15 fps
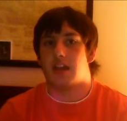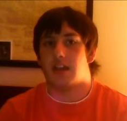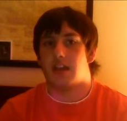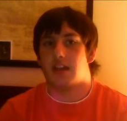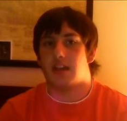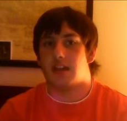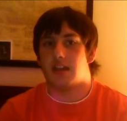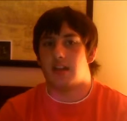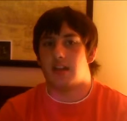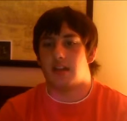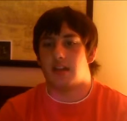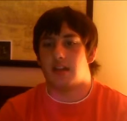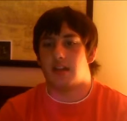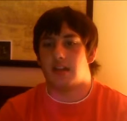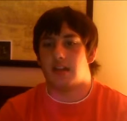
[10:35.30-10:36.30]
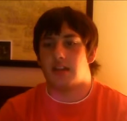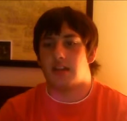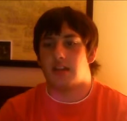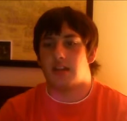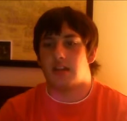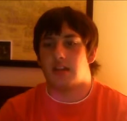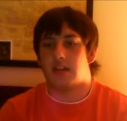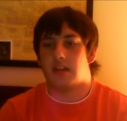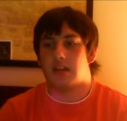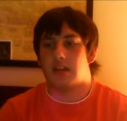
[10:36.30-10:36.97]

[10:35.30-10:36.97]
[no speech]